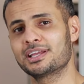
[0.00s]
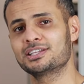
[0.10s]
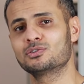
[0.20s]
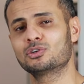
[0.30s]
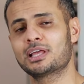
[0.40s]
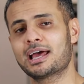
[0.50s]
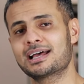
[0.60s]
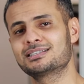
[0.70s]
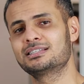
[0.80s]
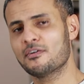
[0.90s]
is not
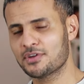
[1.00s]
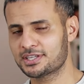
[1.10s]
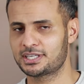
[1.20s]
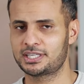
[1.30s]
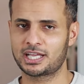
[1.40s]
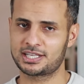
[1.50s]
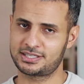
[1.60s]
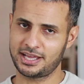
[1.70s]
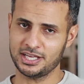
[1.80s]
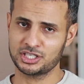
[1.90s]
as devastating as
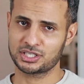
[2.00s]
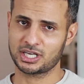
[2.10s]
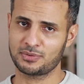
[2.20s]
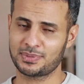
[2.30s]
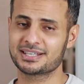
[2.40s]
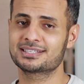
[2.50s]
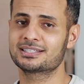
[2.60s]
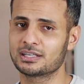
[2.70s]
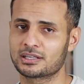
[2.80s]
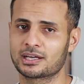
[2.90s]
the hinge side, but it
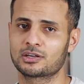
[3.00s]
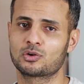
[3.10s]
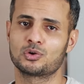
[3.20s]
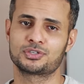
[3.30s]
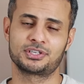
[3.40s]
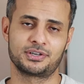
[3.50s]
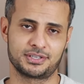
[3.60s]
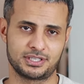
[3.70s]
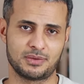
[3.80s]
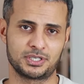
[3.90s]
still can cause
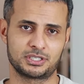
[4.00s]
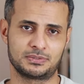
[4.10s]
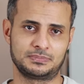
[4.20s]
serious damage.